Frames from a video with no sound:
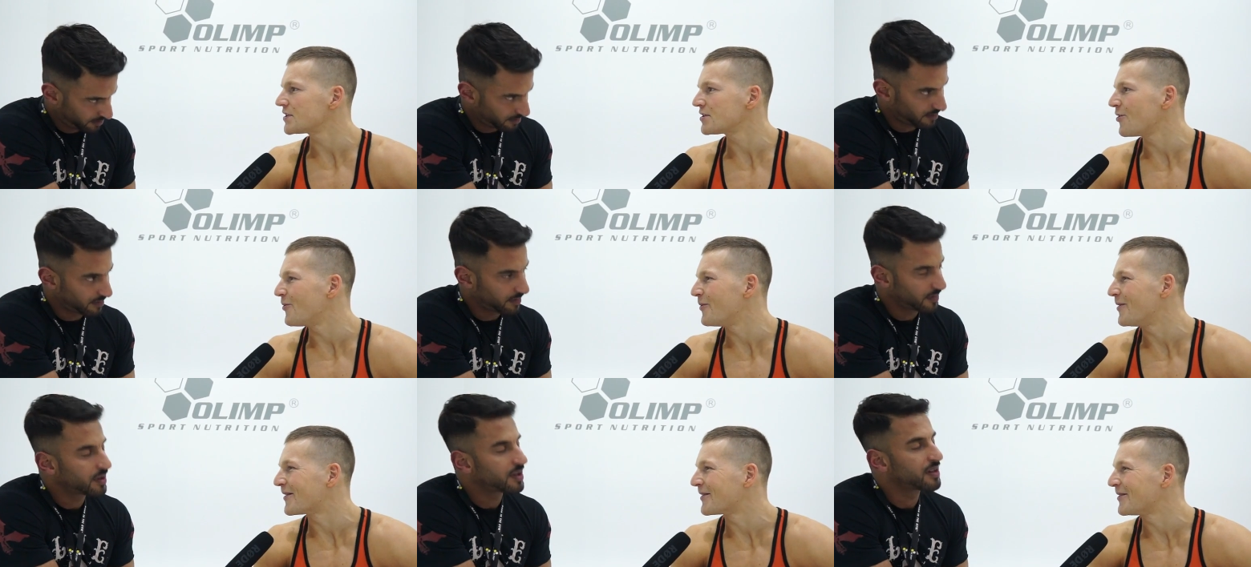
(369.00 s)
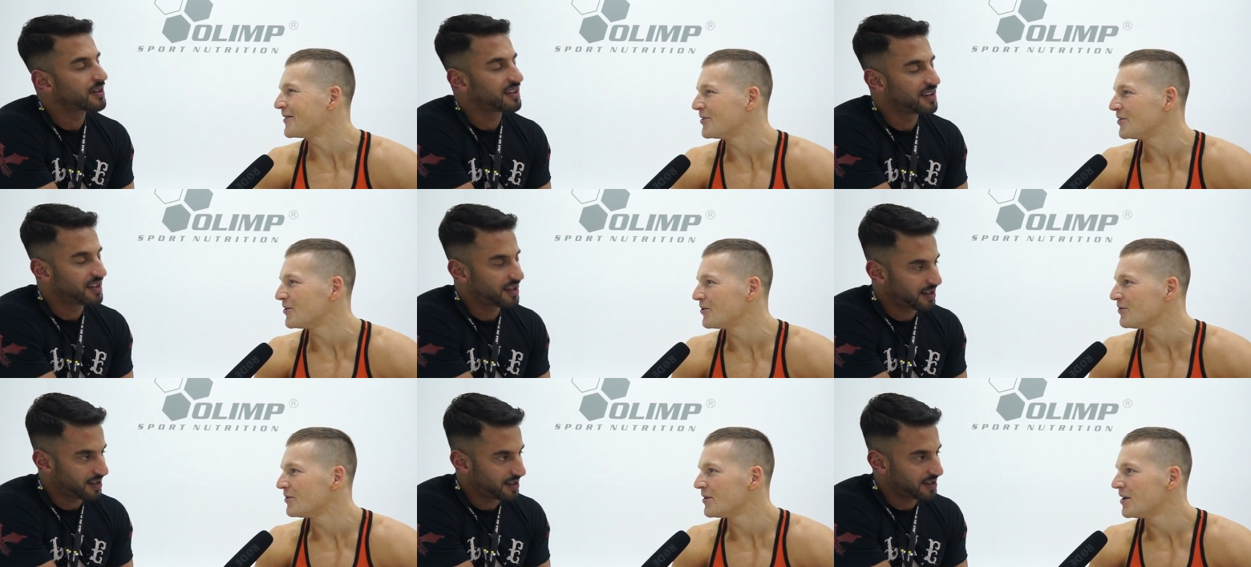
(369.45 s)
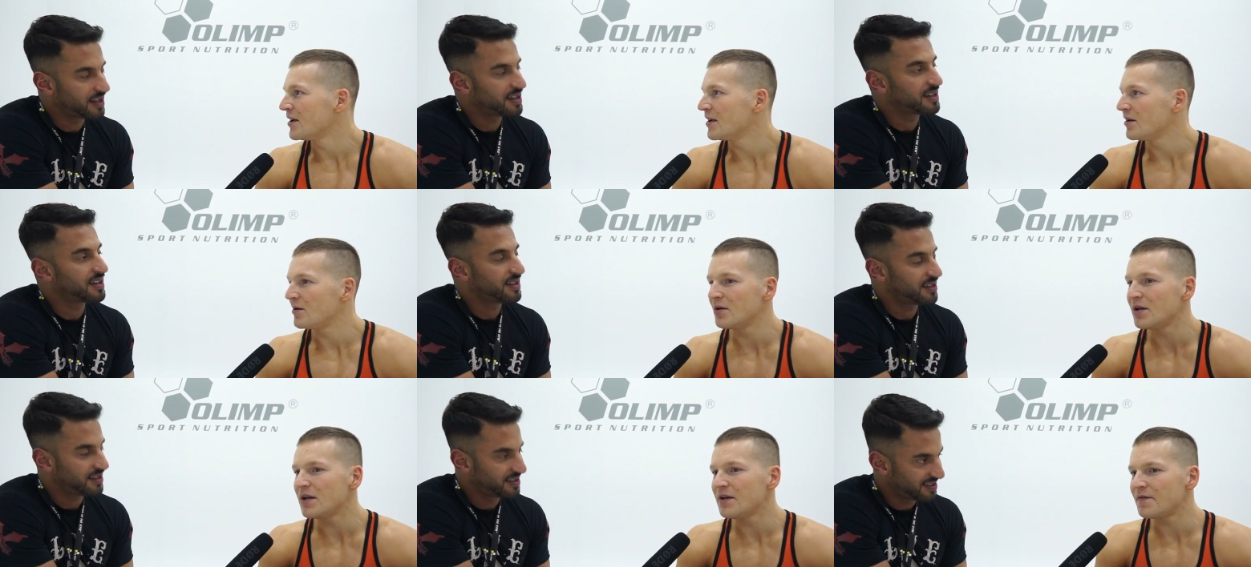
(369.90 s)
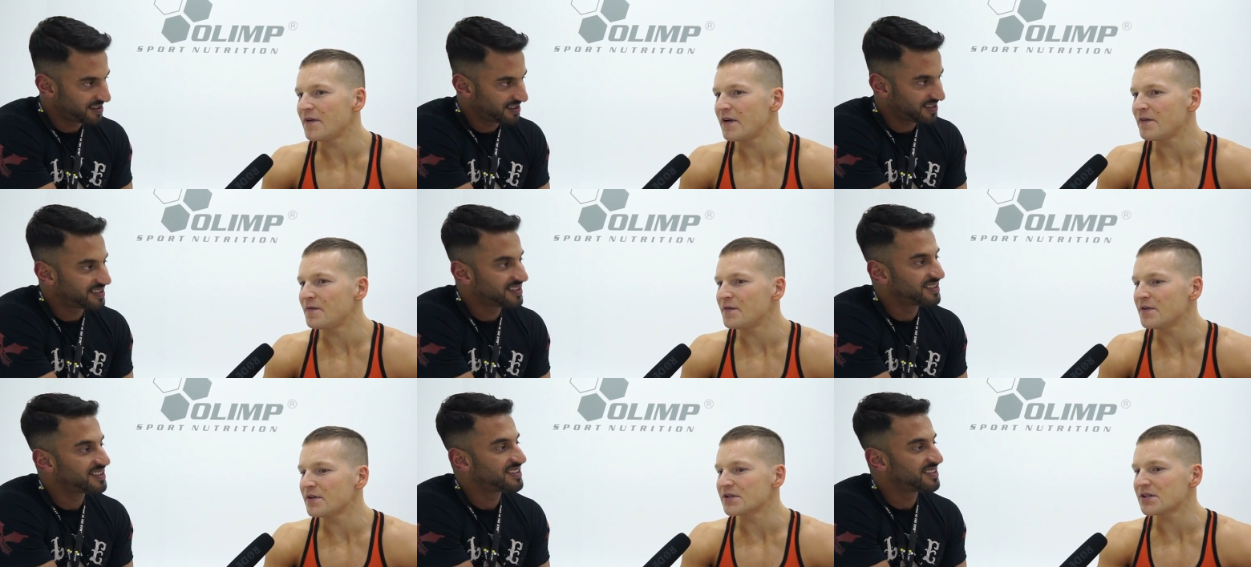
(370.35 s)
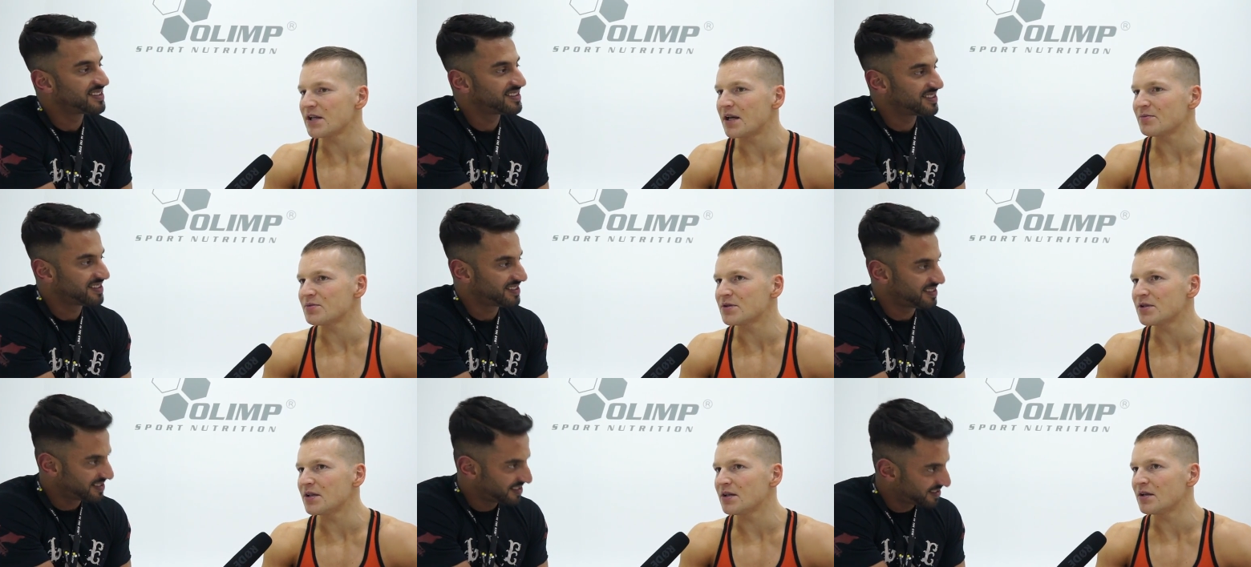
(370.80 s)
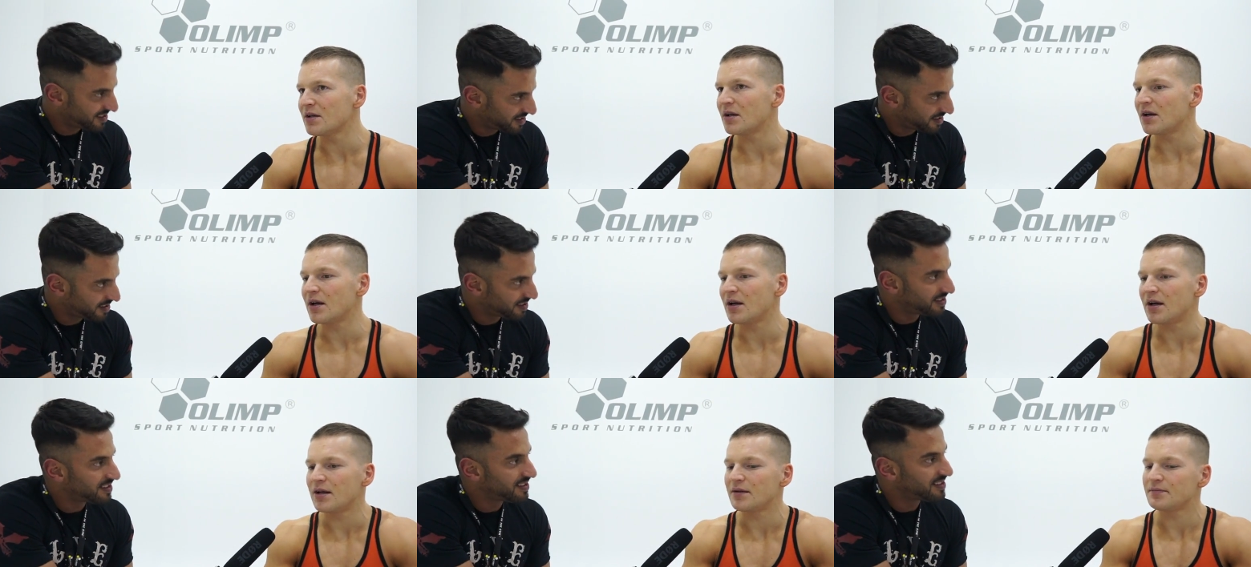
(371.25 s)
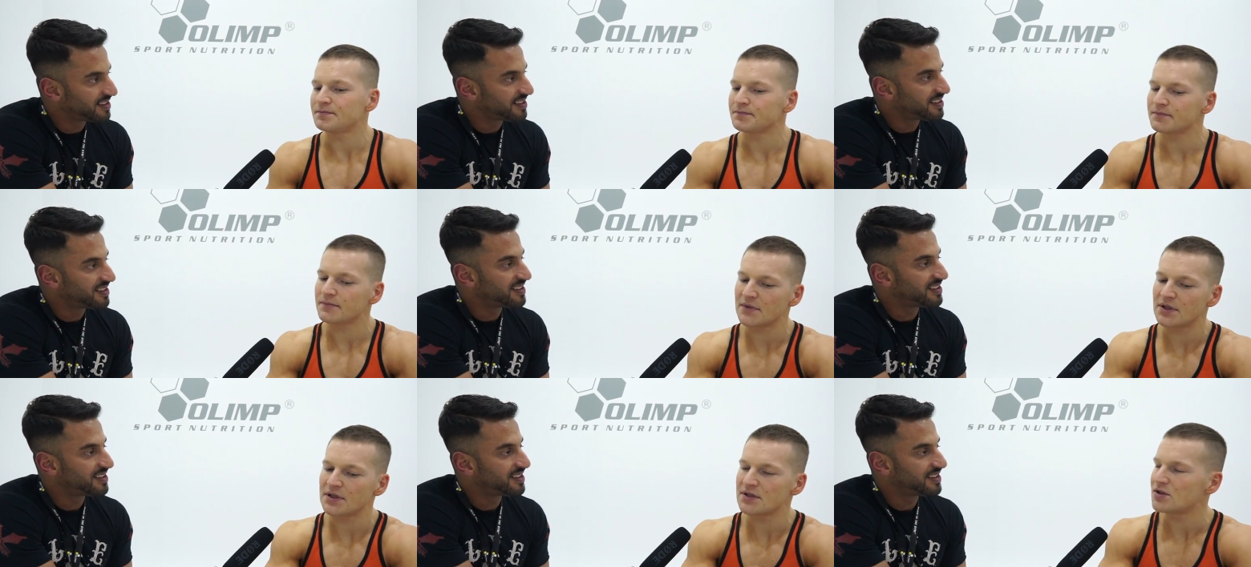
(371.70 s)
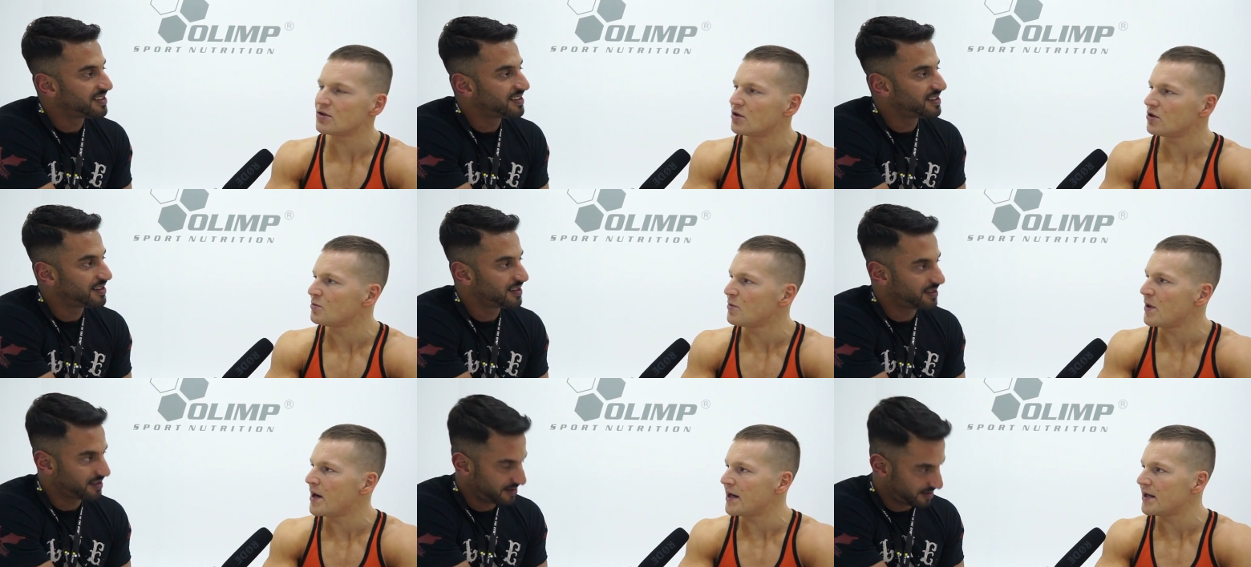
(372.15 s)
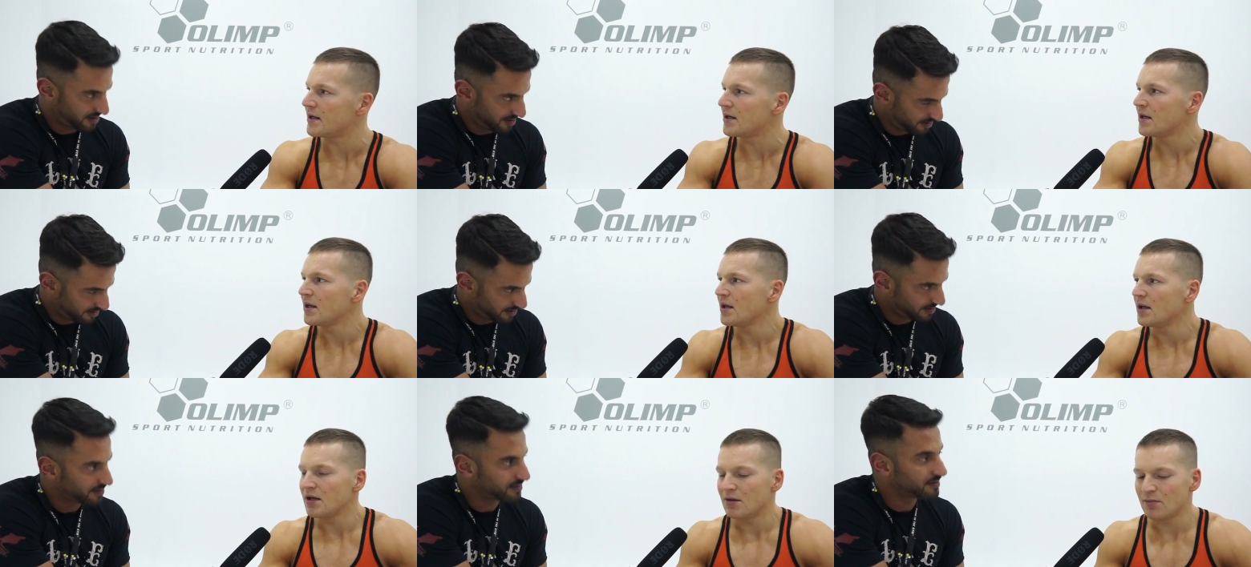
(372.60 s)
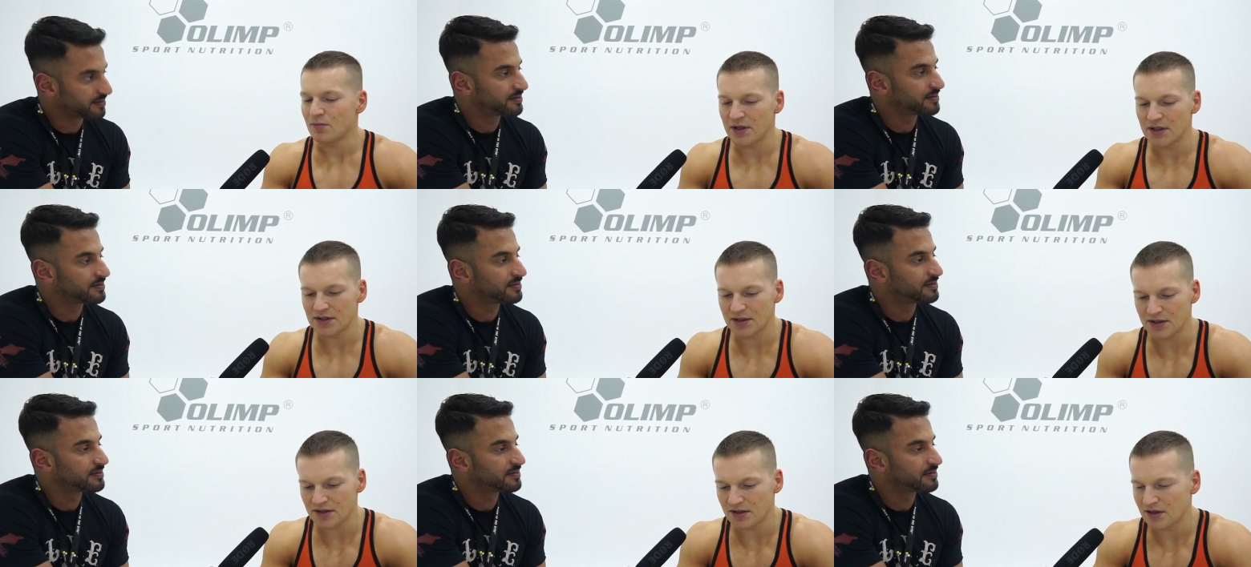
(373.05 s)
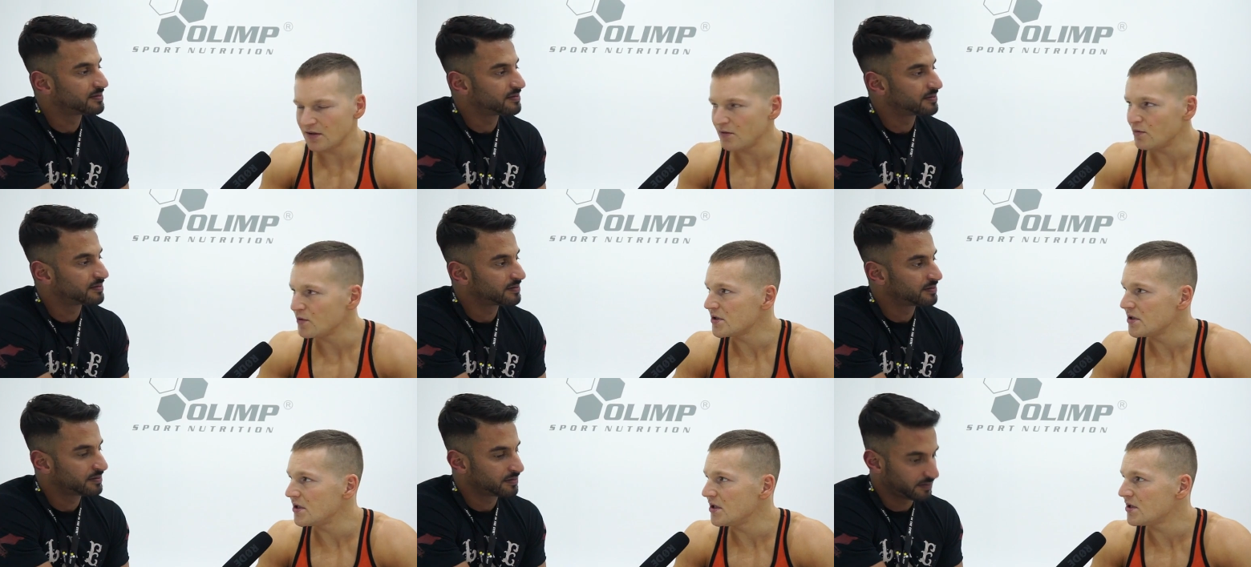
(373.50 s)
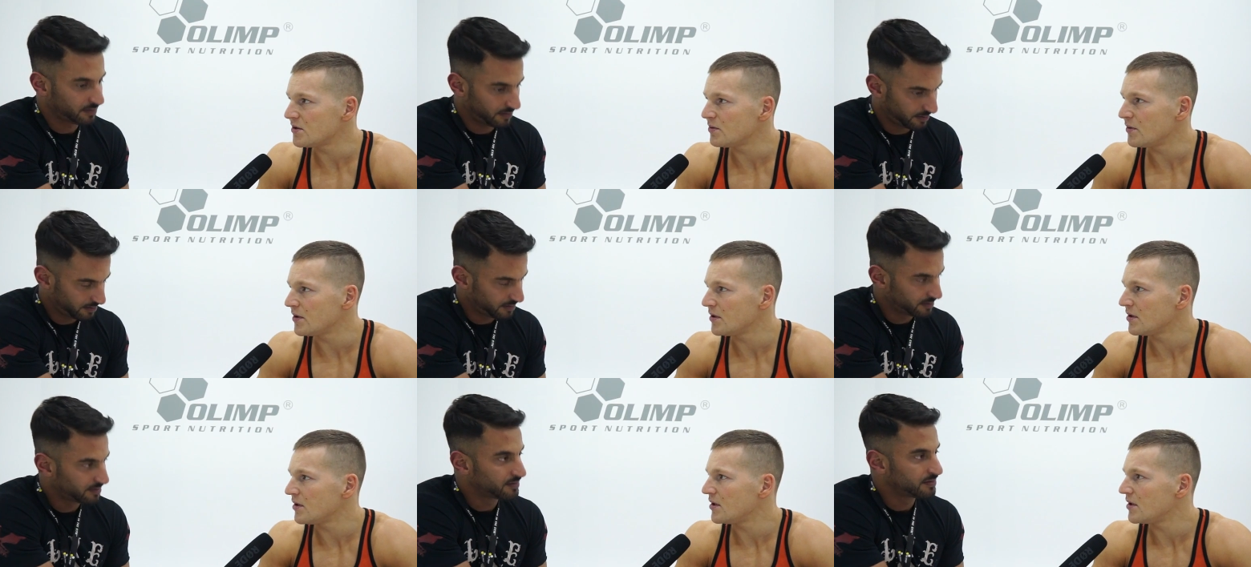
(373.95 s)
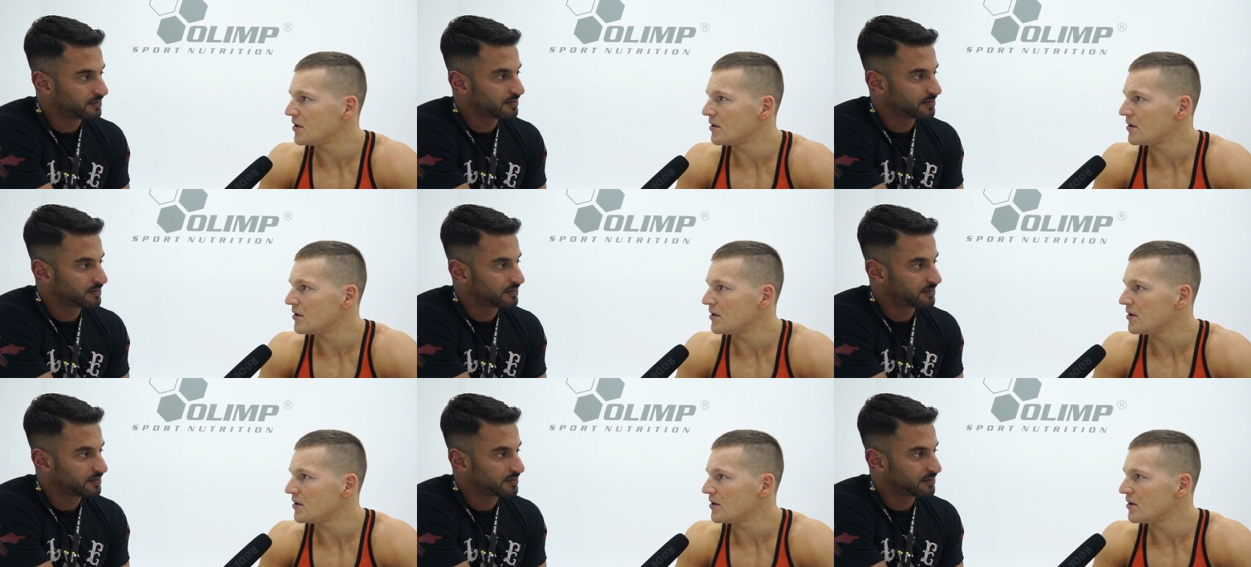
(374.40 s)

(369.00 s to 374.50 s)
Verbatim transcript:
Speaker 1: stomach, you know. If I feel something, uh, it's not mine. But uh, with this one,